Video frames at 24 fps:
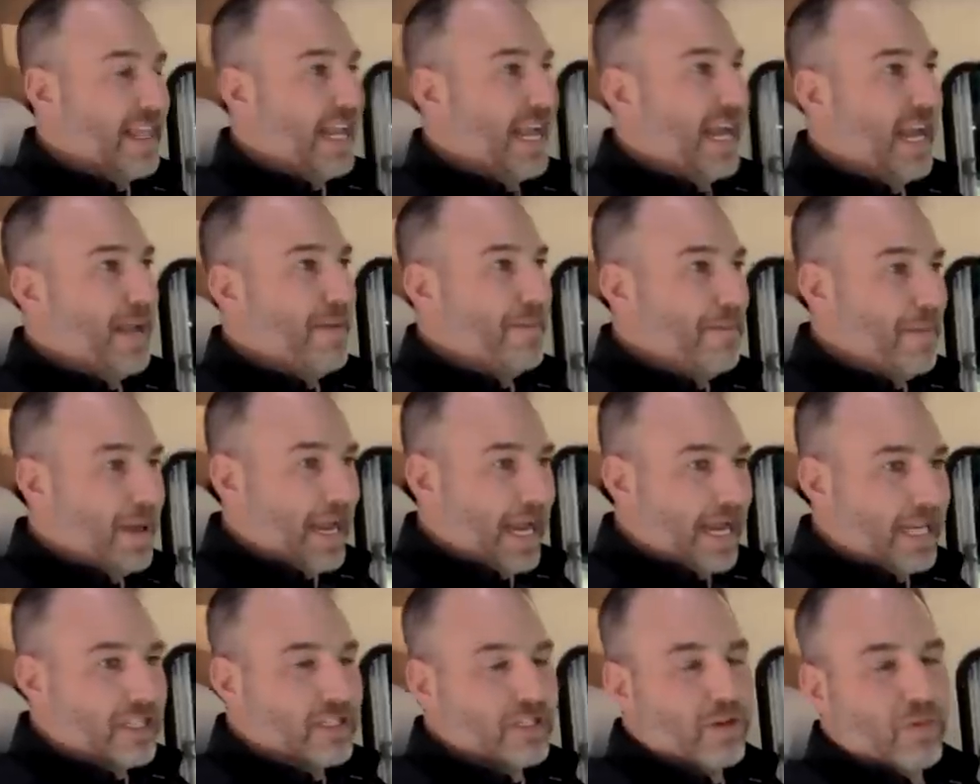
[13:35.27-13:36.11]
they
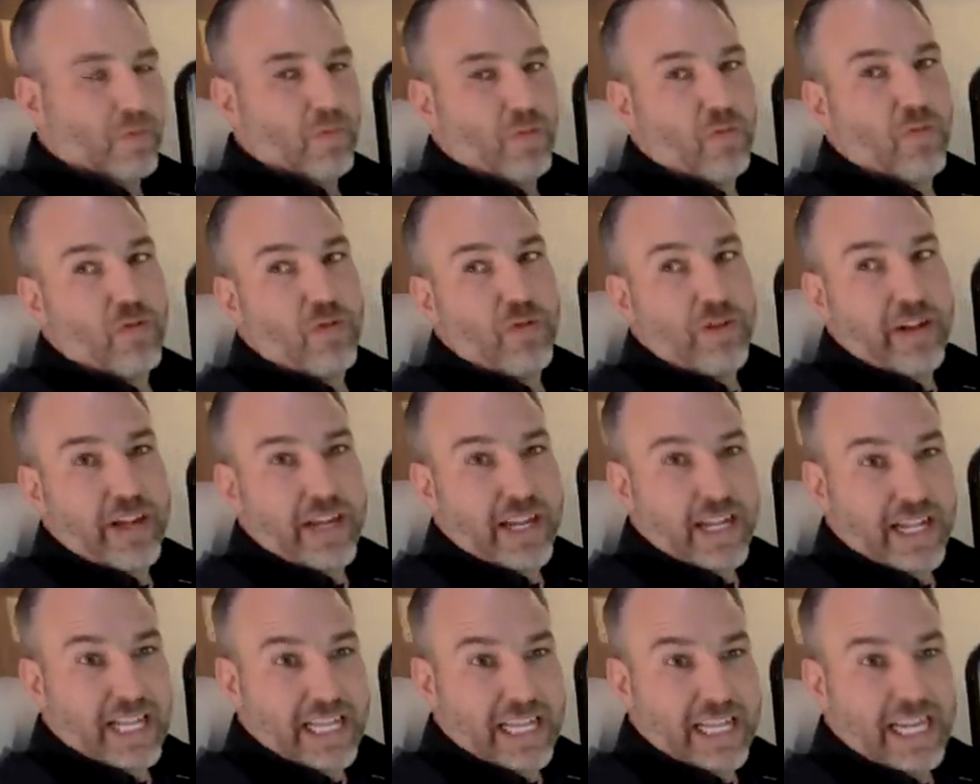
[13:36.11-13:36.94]
make some
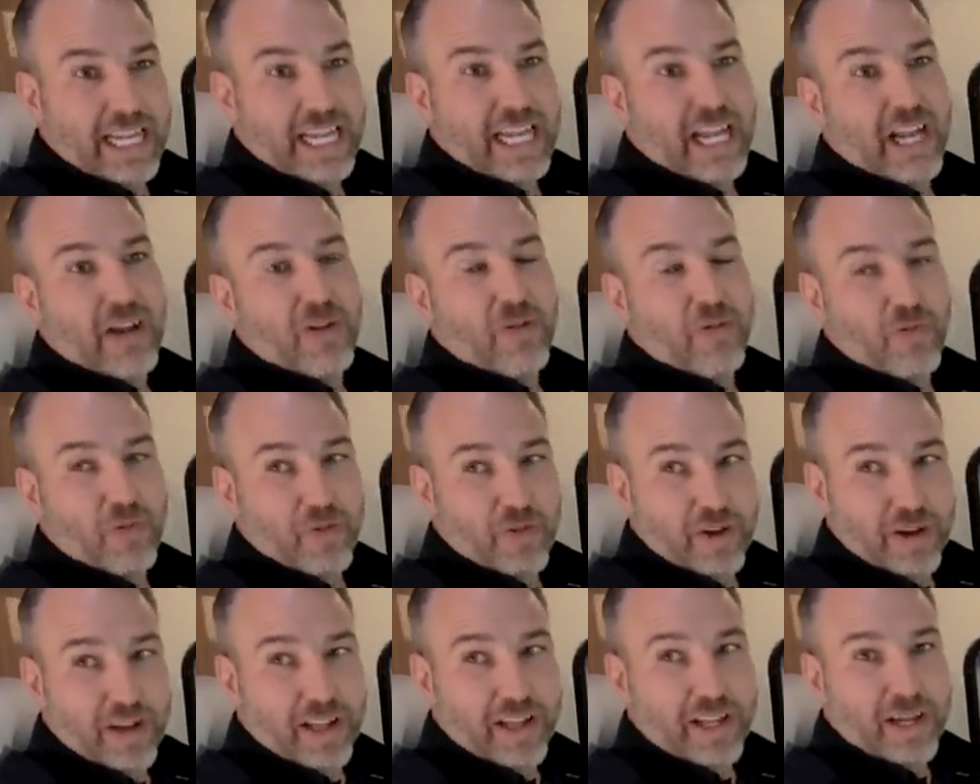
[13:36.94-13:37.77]
really
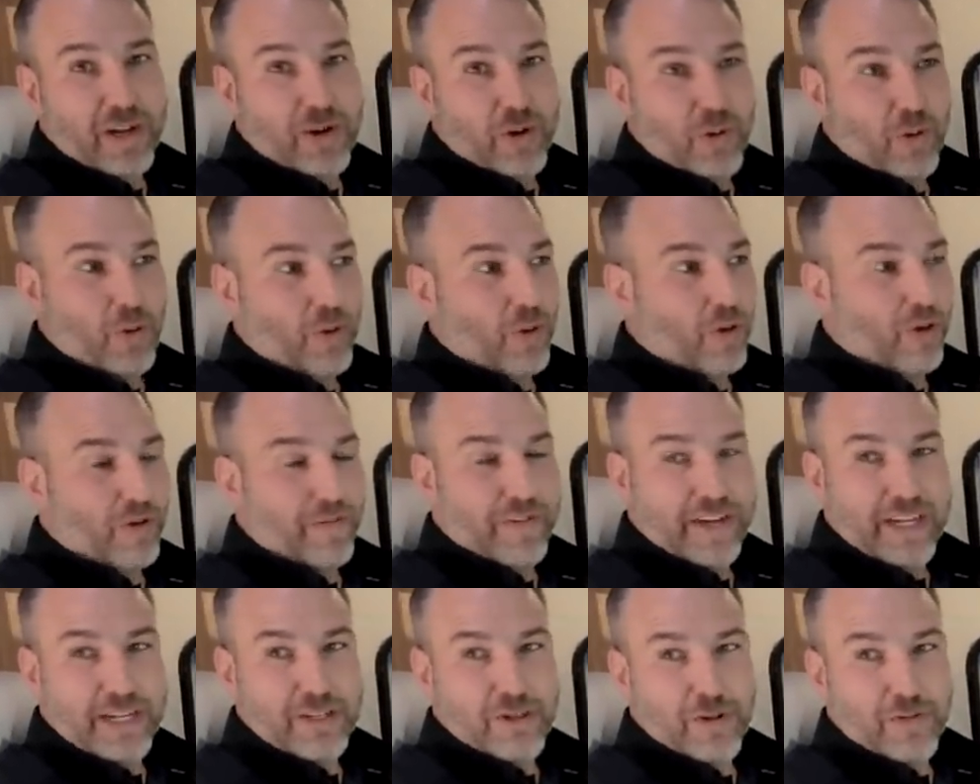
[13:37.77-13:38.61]
really cool
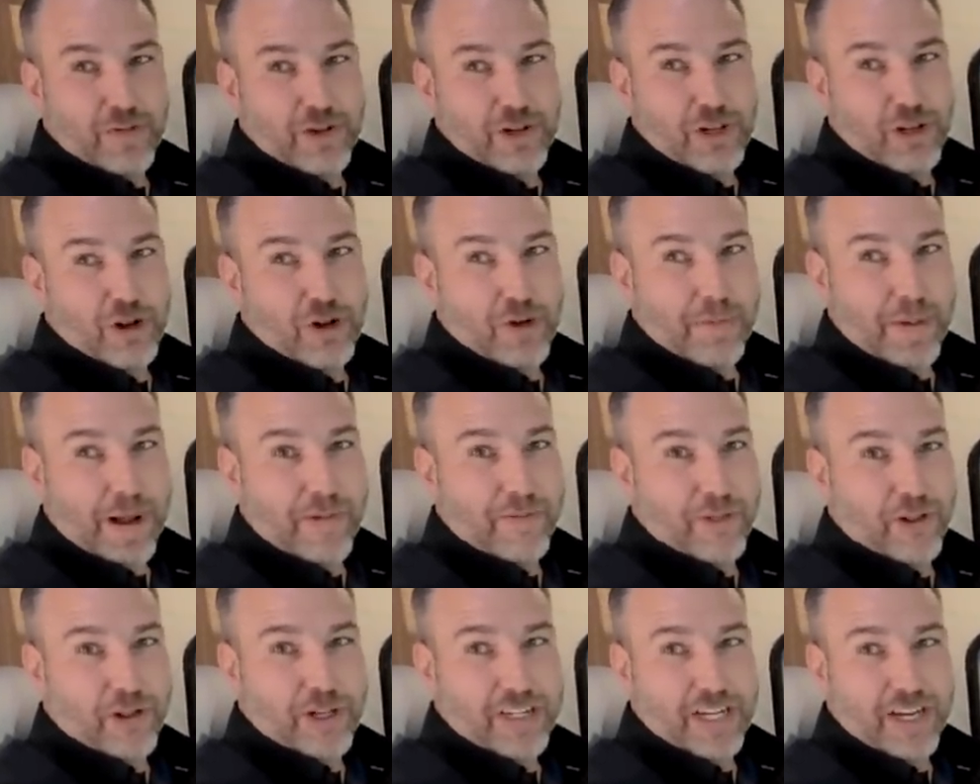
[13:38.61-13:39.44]
RVs over in Europe.
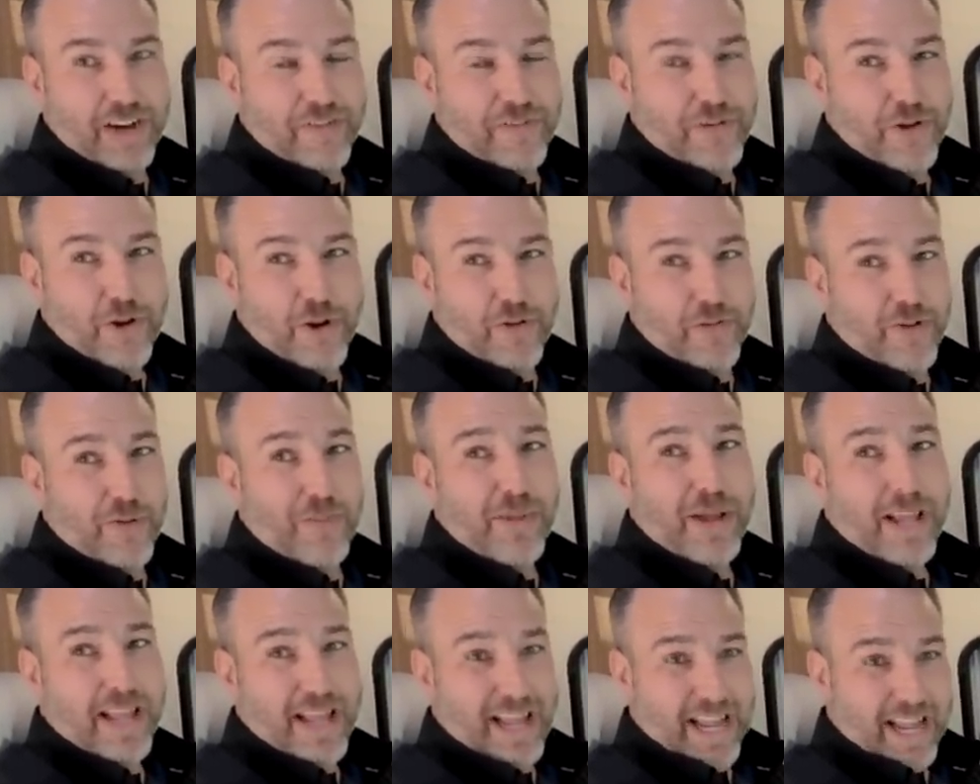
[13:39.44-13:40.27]
I've looked at a few of them.
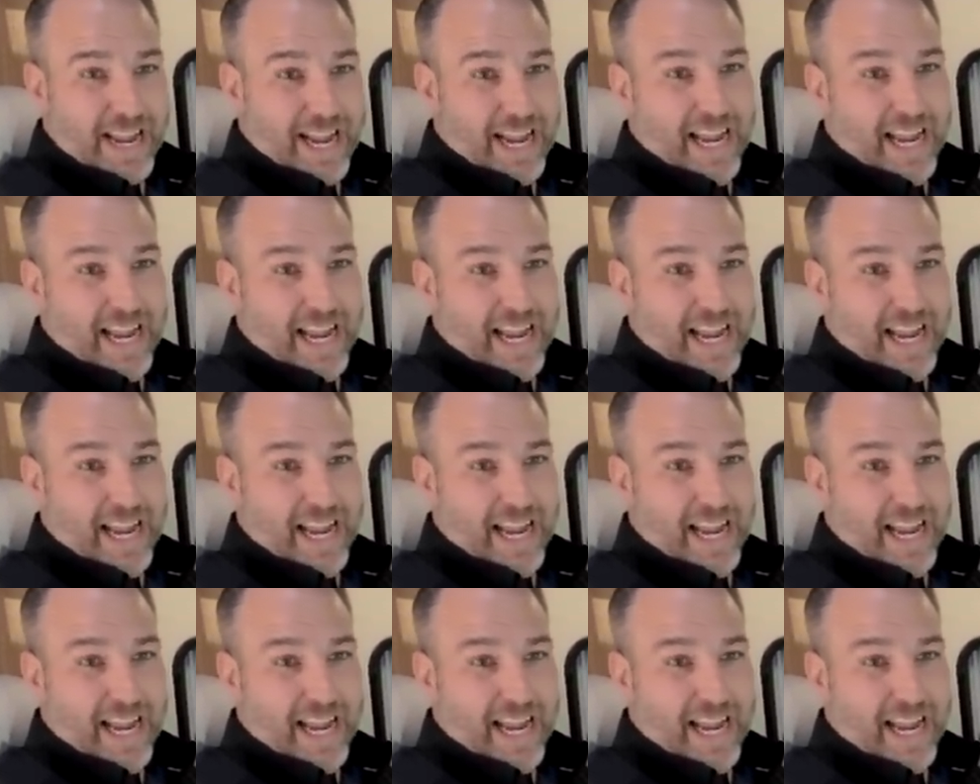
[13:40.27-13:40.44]
Yes.